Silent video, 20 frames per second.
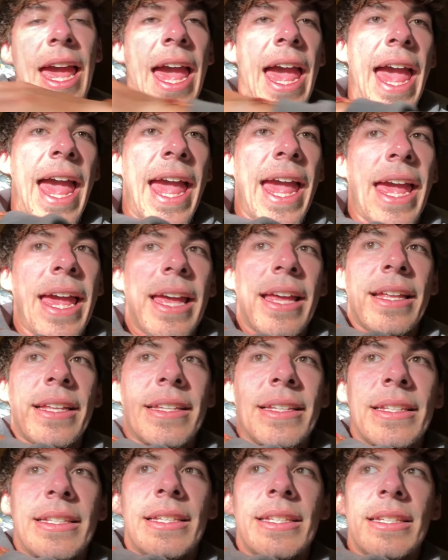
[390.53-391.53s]

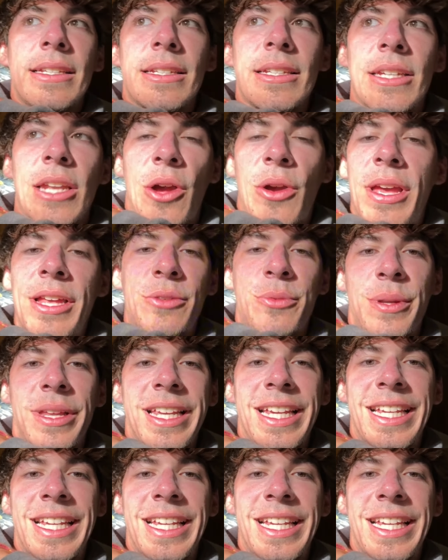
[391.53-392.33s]
And, you know, it's really